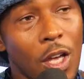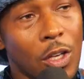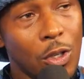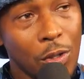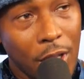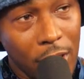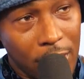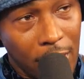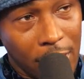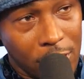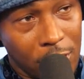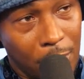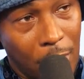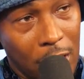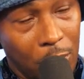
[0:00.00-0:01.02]
You think that
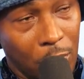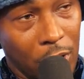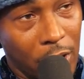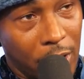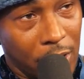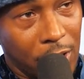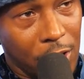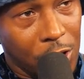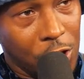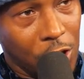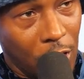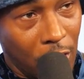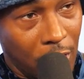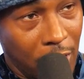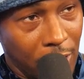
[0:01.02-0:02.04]
somebody would look at this
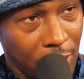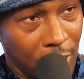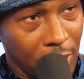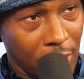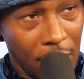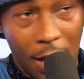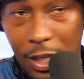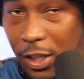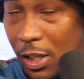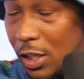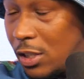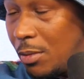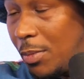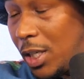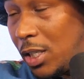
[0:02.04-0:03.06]
shirt and think that I
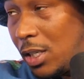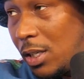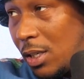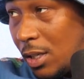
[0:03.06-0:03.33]
needed some money?